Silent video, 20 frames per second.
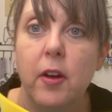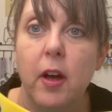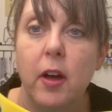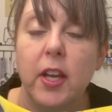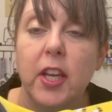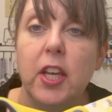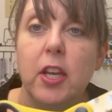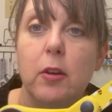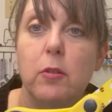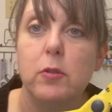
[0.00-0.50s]

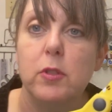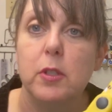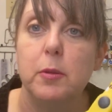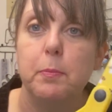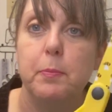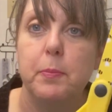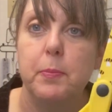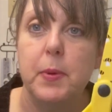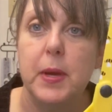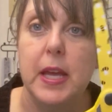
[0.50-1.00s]
cute
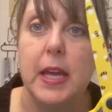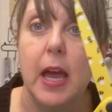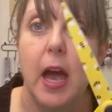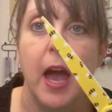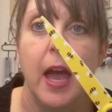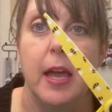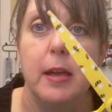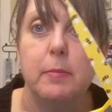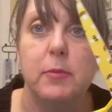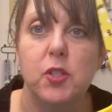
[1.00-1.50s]
bee,
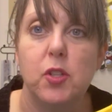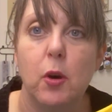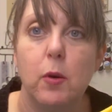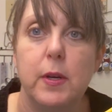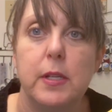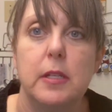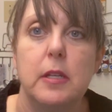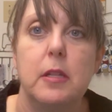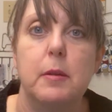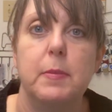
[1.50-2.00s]
I am so
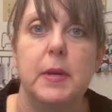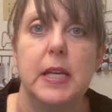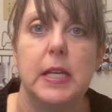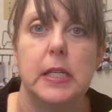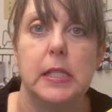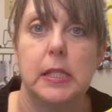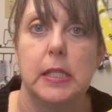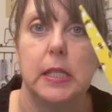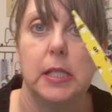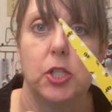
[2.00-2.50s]
into the
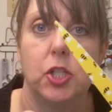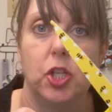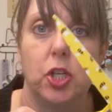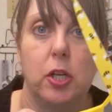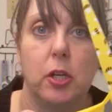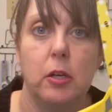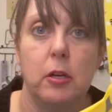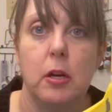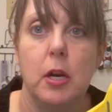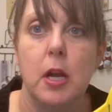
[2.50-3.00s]
bees this
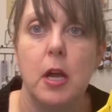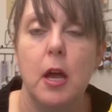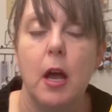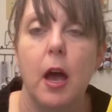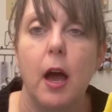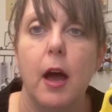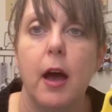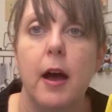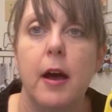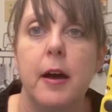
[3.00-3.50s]
year,
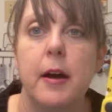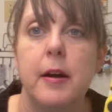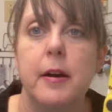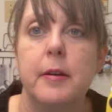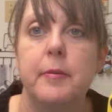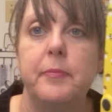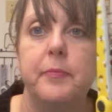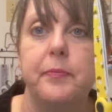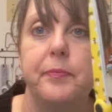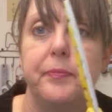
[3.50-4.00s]

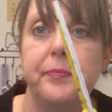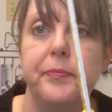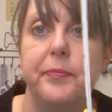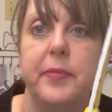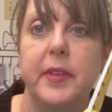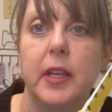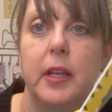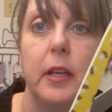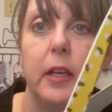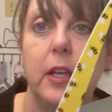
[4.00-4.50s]

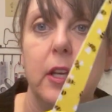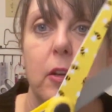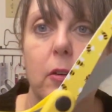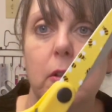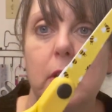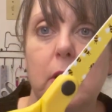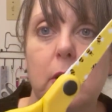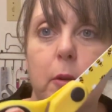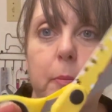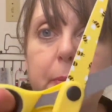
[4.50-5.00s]
cute
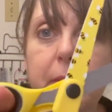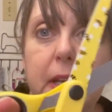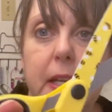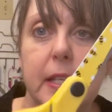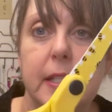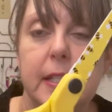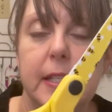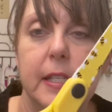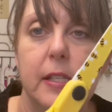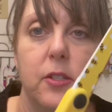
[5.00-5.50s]
little bee
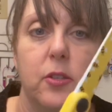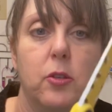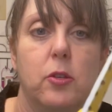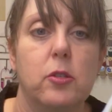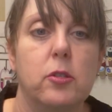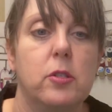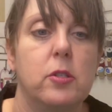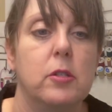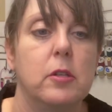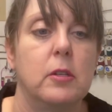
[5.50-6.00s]

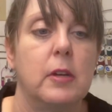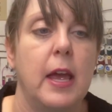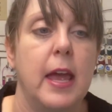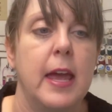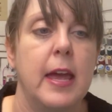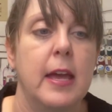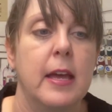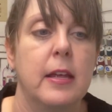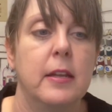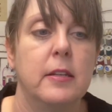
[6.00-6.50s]
scissors.
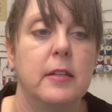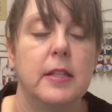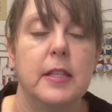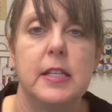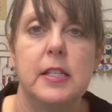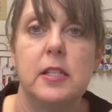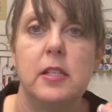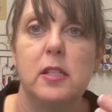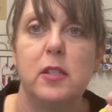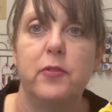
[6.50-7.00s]
And
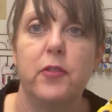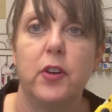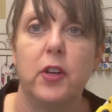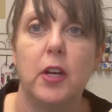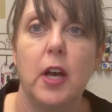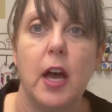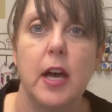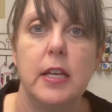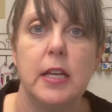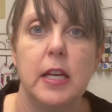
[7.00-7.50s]
this is for
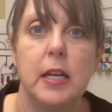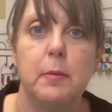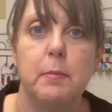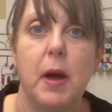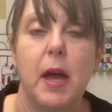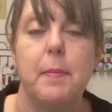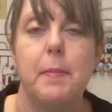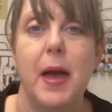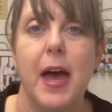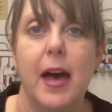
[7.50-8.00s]
cutting
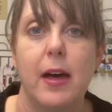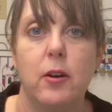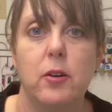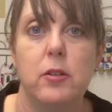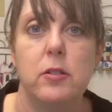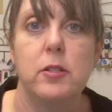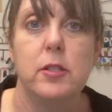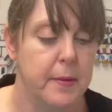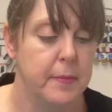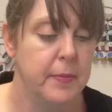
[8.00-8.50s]
my
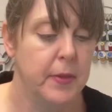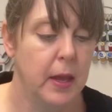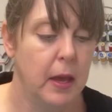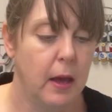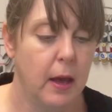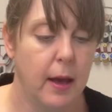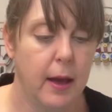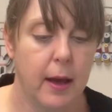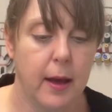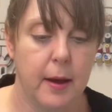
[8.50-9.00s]
patterns.
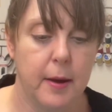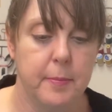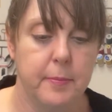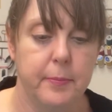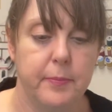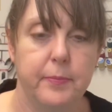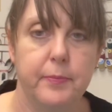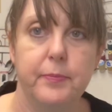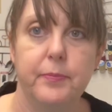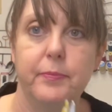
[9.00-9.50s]
And
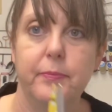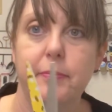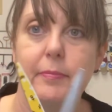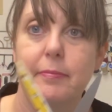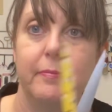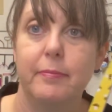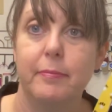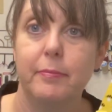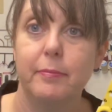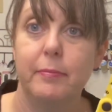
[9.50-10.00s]

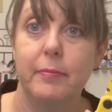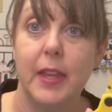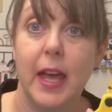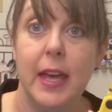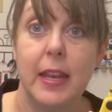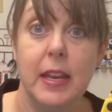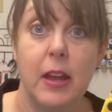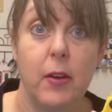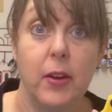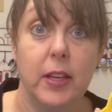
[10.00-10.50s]

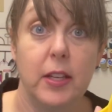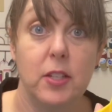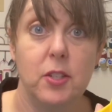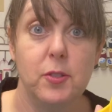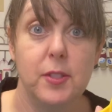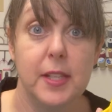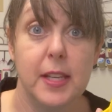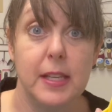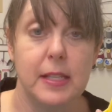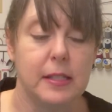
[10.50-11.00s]
now I can
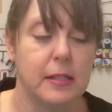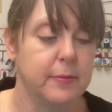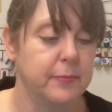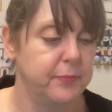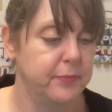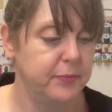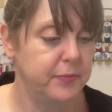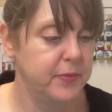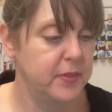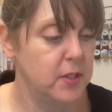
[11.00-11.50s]
use these.
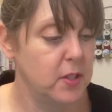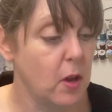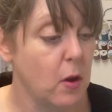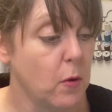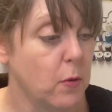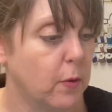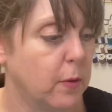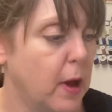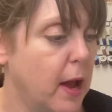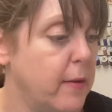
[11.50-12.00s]

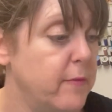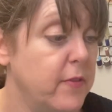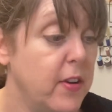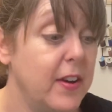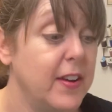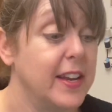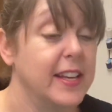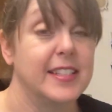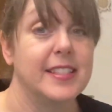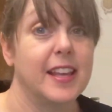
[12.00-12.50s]
So I'm
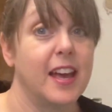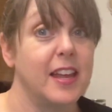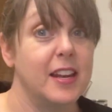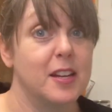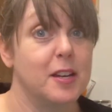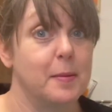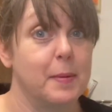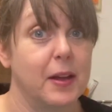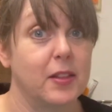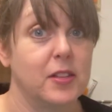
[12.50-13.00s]
very
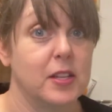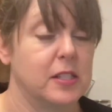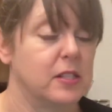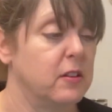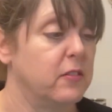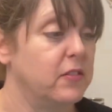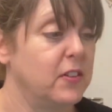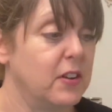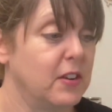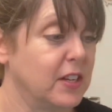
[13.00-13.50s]
excited about these. They're
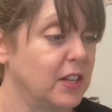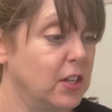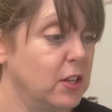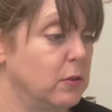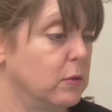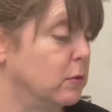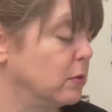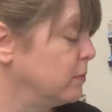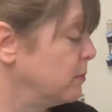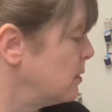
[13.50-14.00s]
very
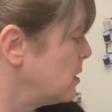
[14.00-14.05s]
cute.